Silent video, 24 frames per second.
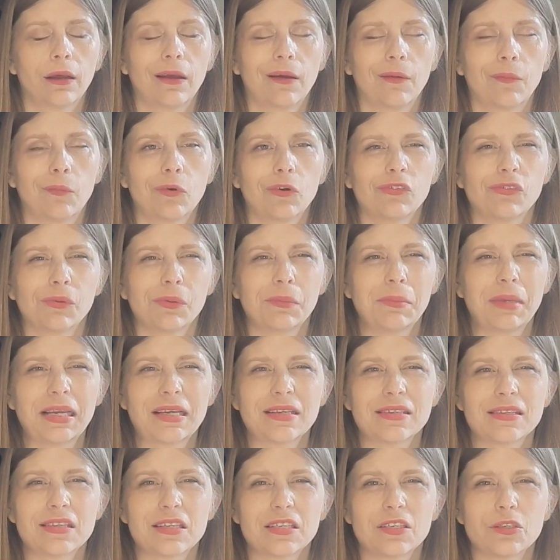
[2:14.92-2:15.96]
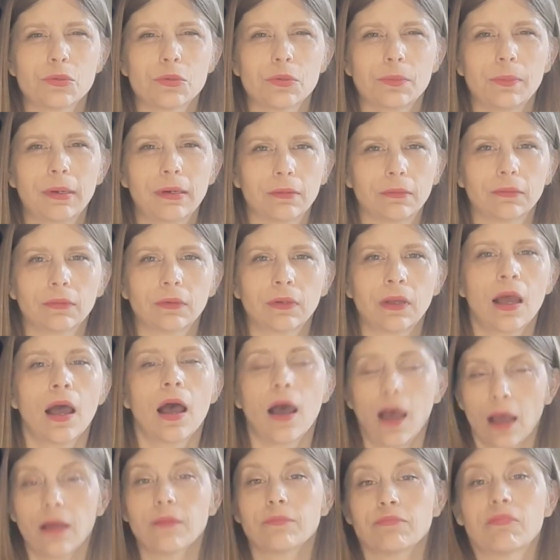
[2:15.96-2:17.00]
what should we make a sigil about?
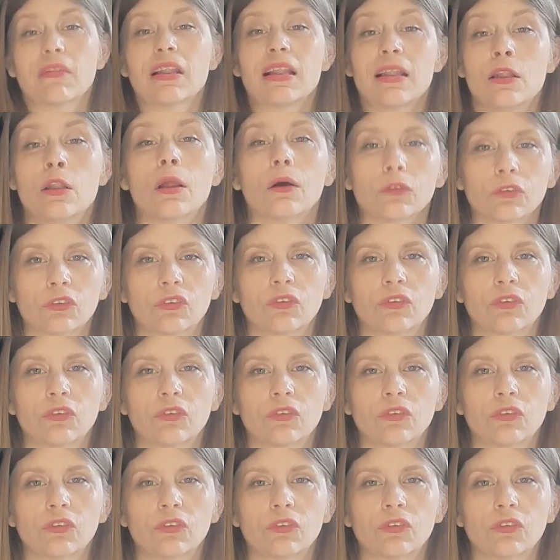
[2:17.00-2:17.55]
Lots